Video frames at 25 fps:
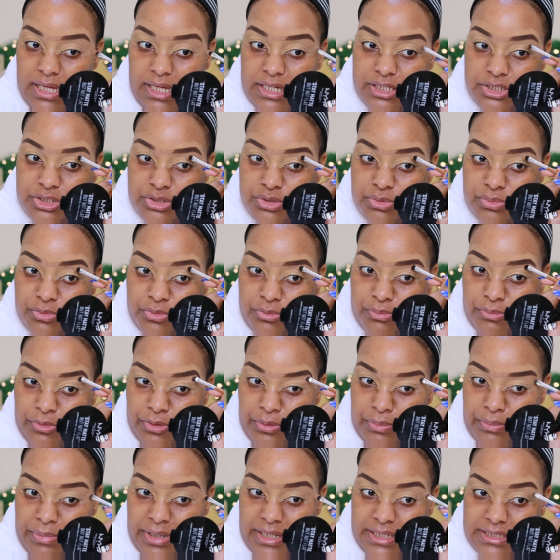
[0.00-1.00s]
and you
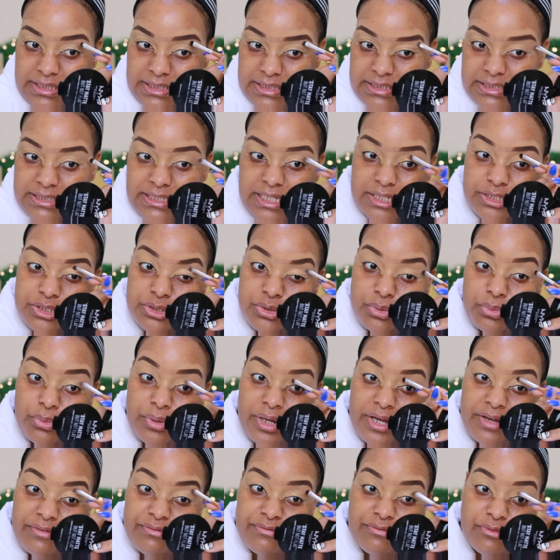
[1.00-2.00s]
were made in such a
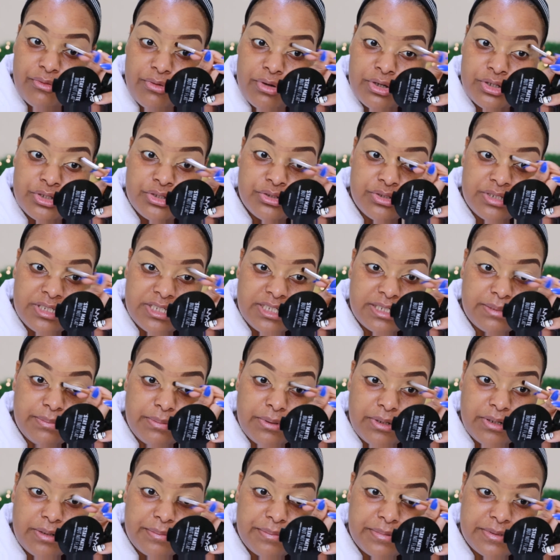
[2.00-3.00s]
way for a
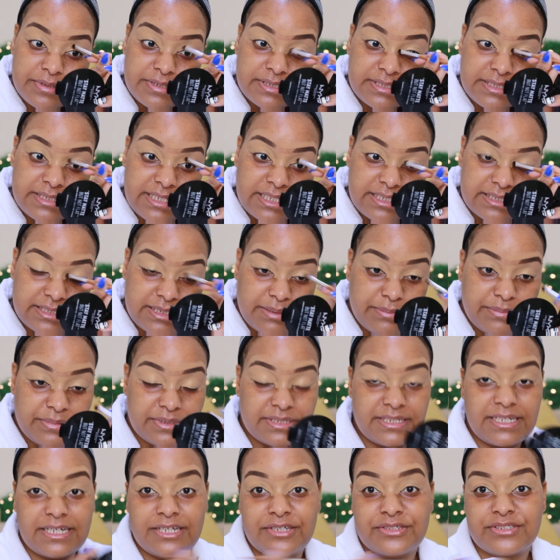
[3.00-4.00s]
unique purpose that
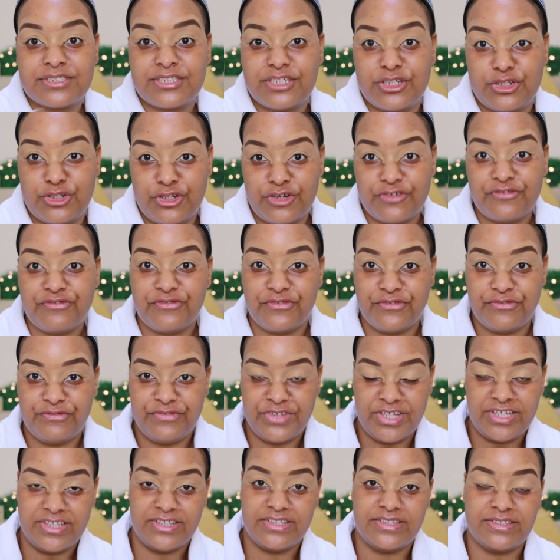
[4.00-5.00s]
somebody else cannot
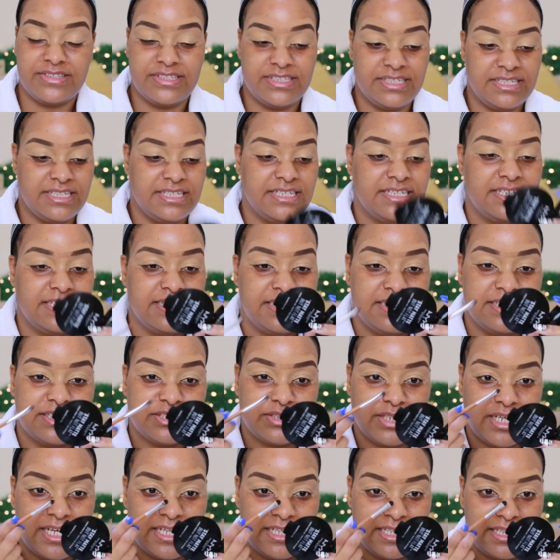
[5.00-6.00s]
fulfill.
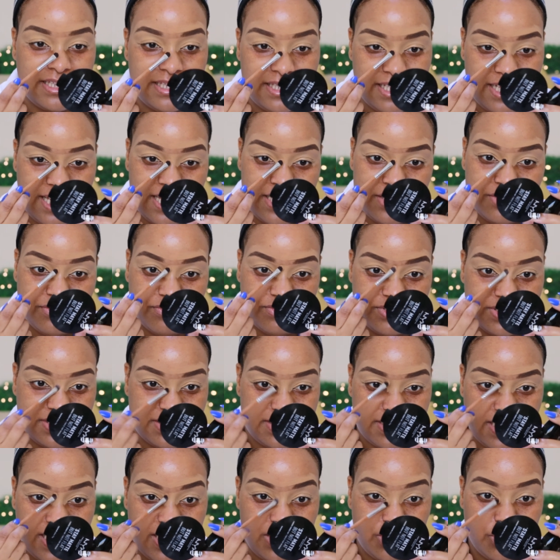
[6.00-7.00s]
So at the end of the
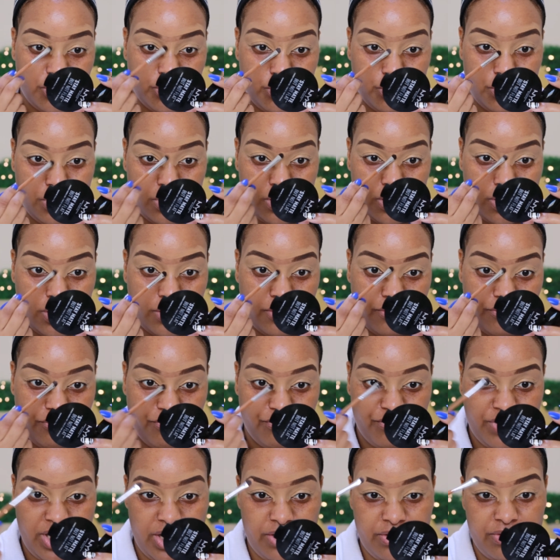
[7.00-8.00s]
day, you are
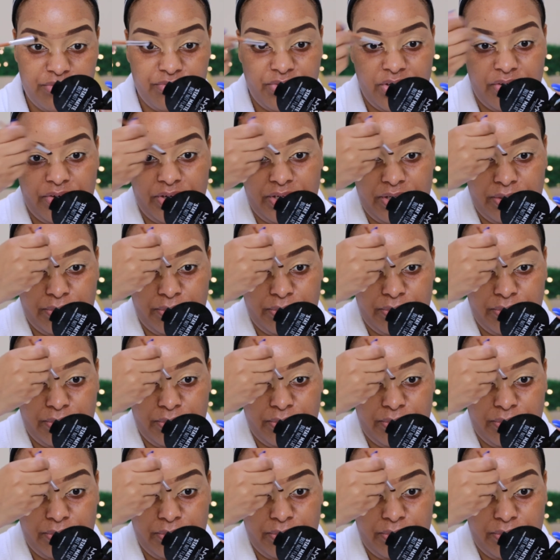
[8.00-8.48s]
very, very